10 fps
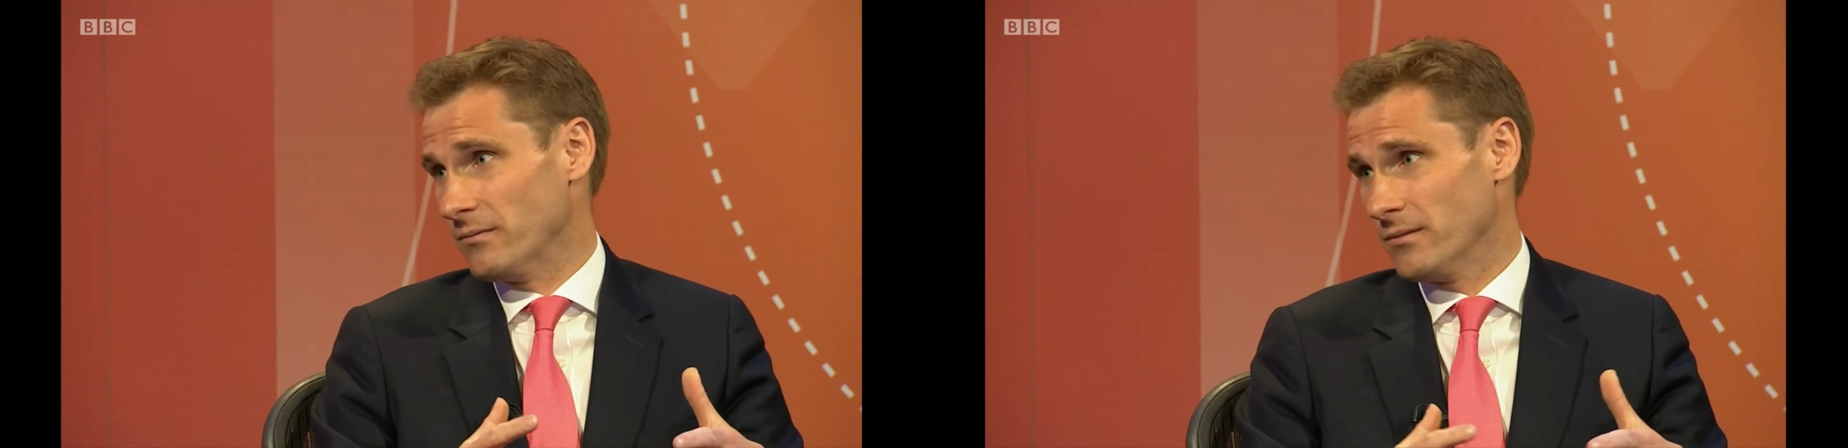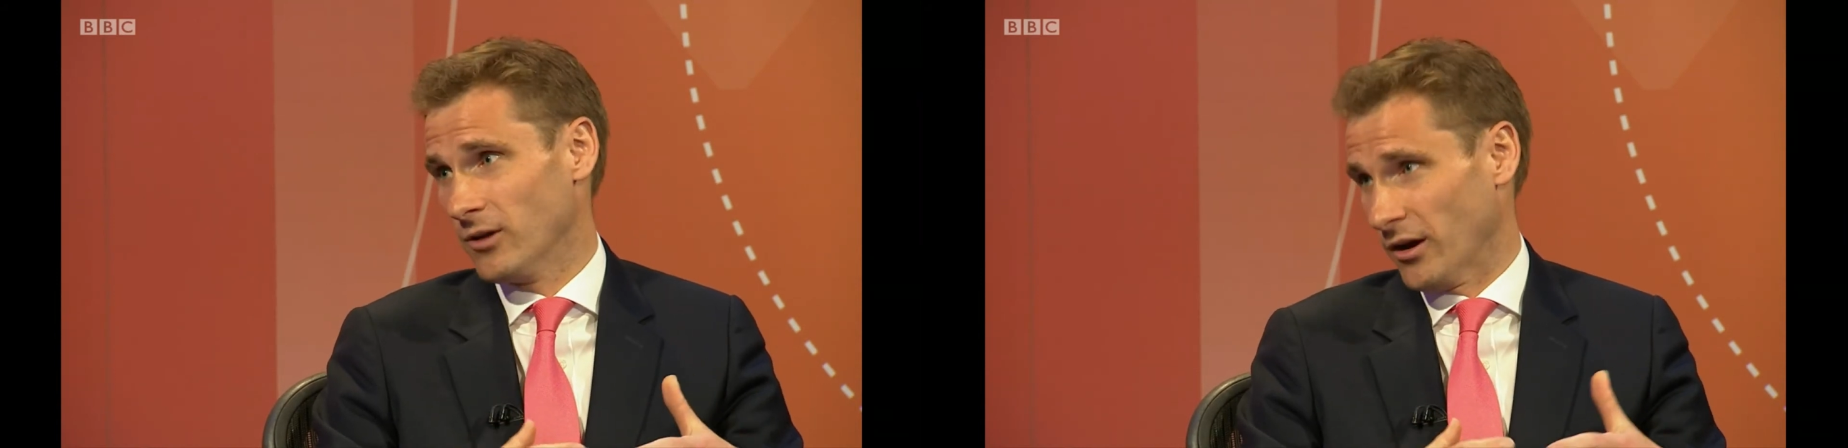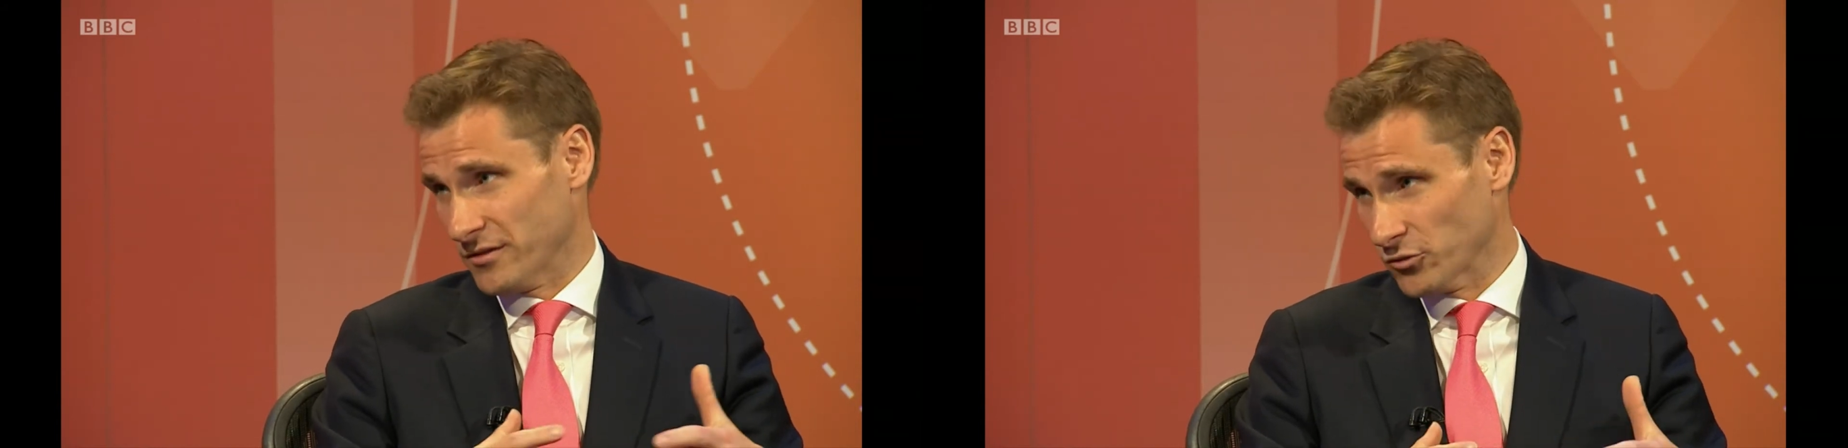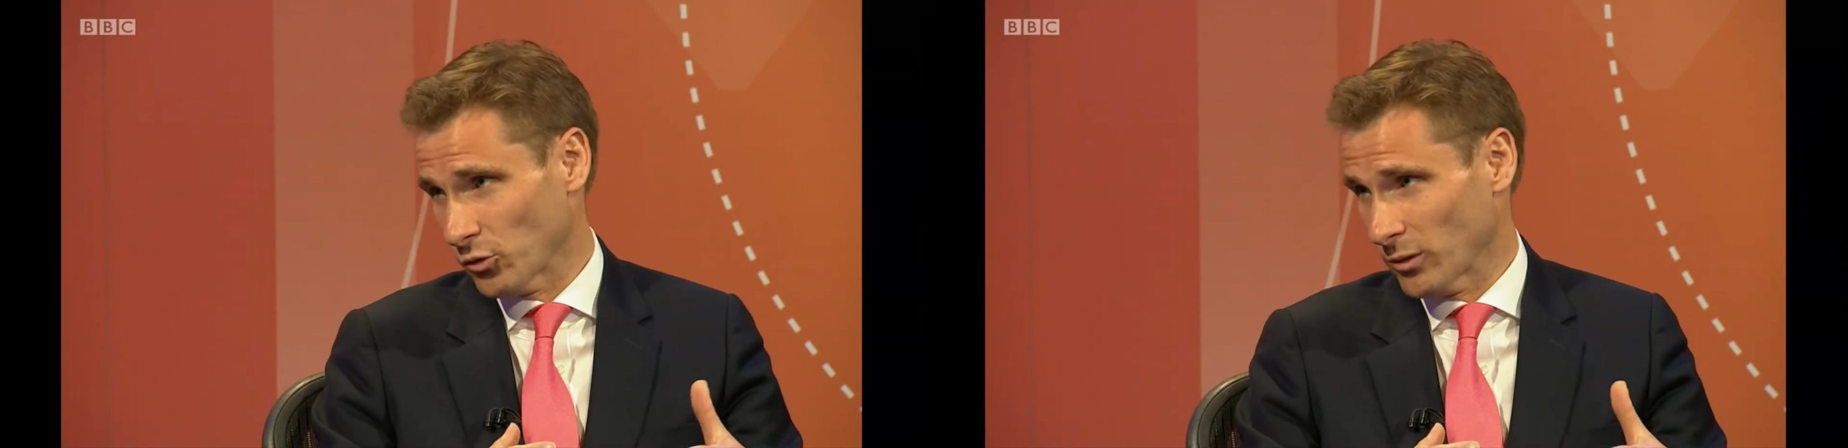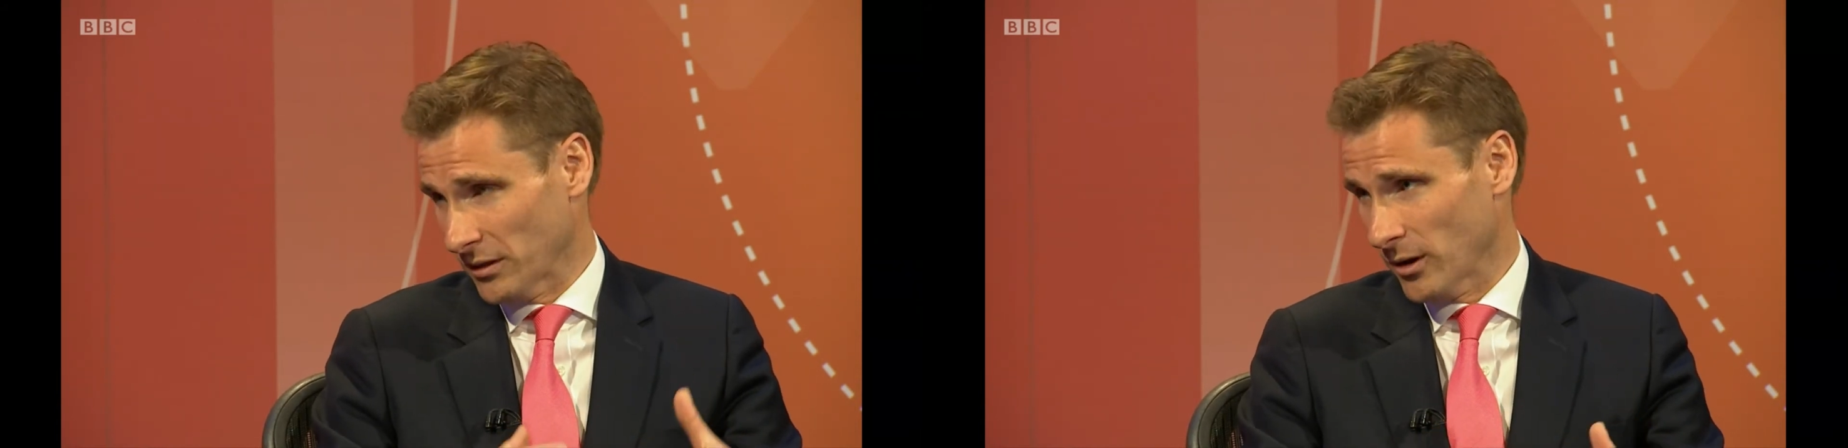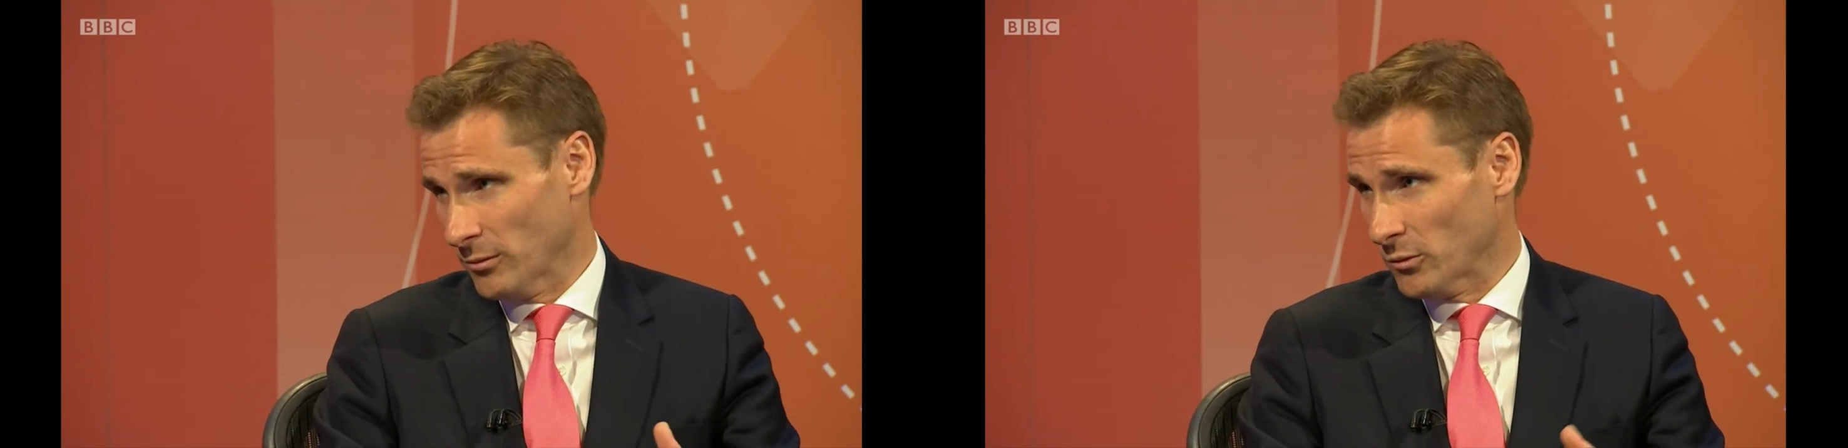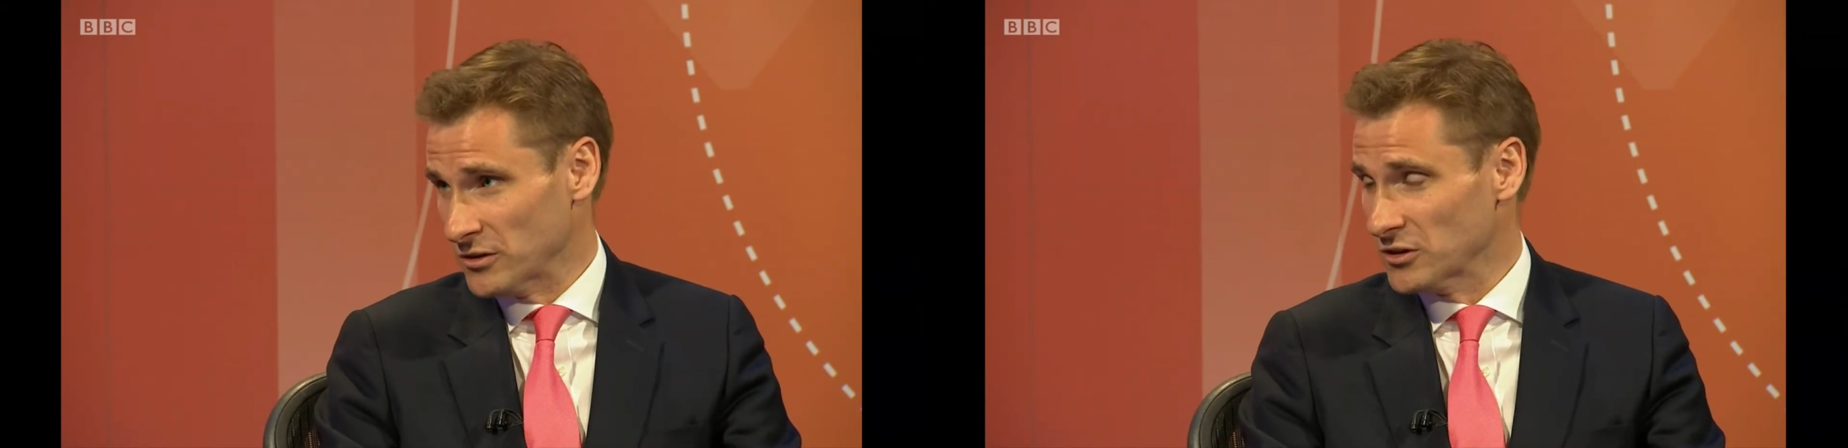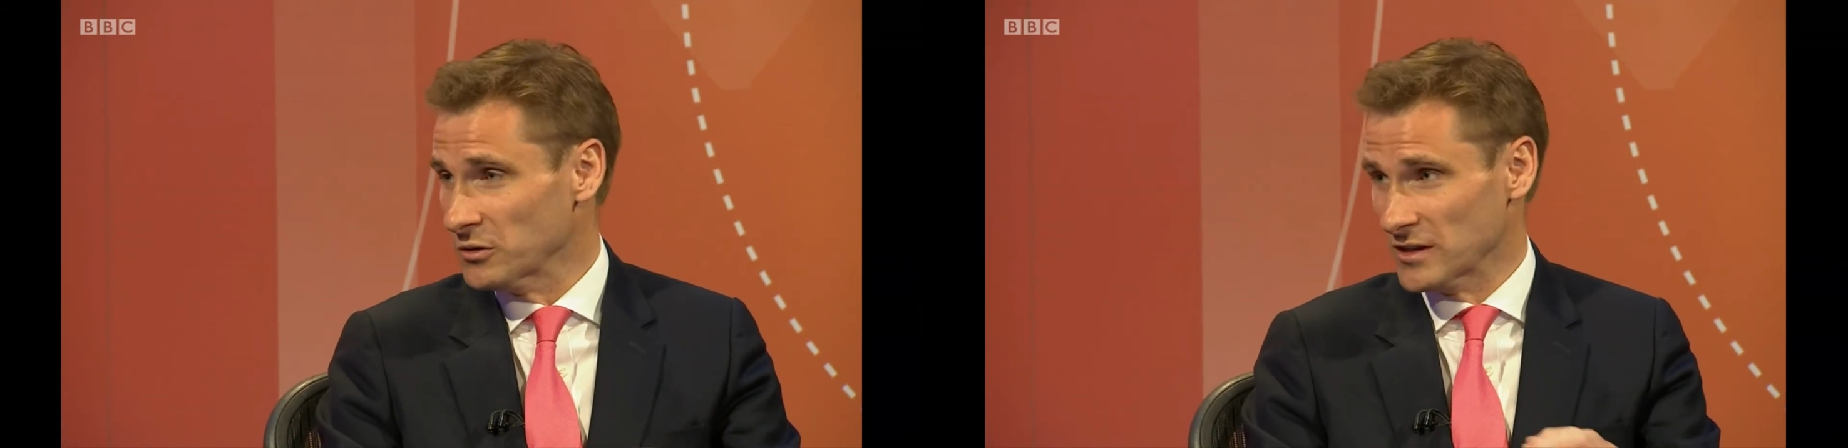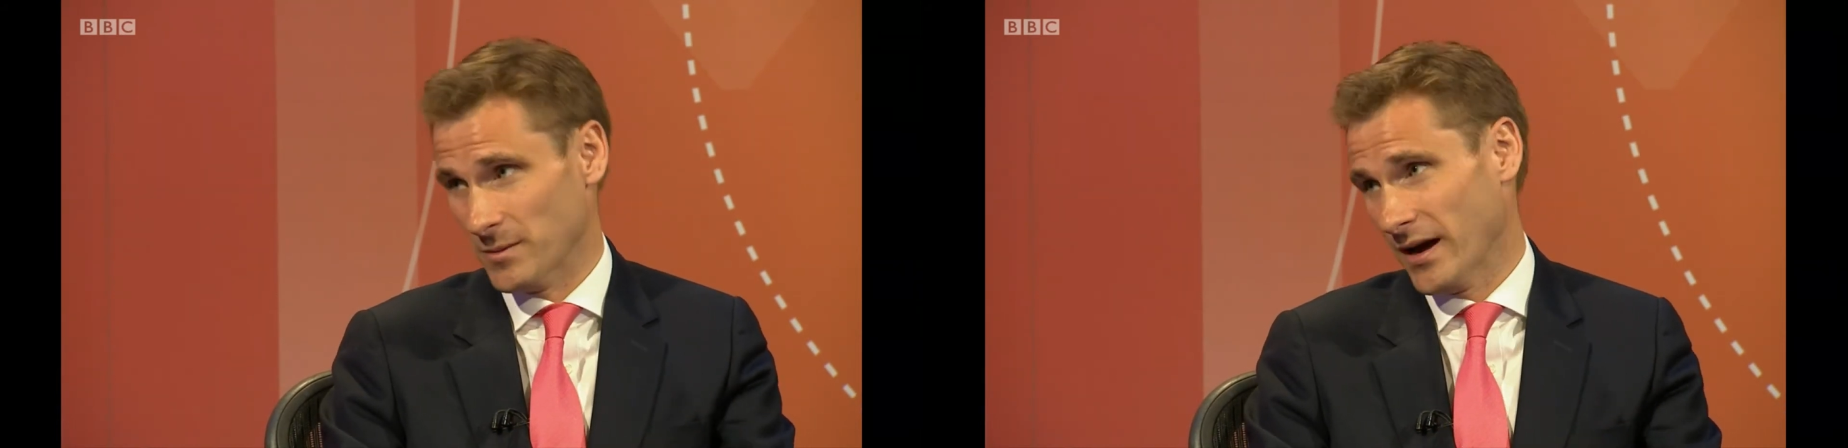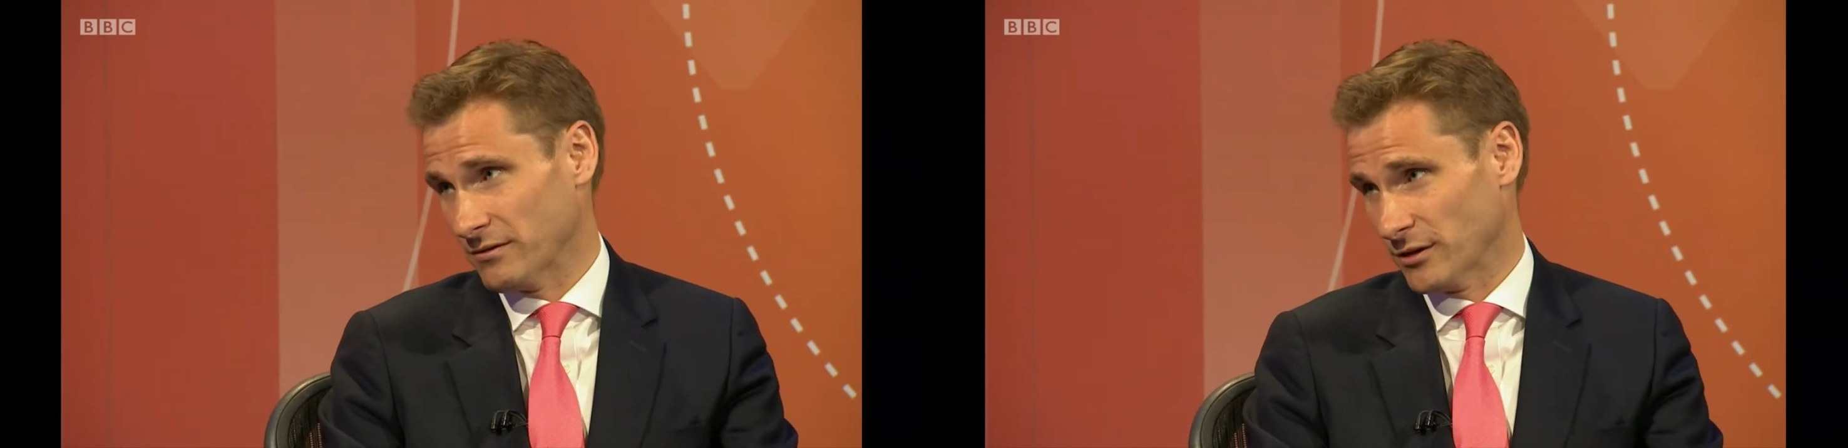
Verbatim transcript: life as normal at the moment. We do need to behave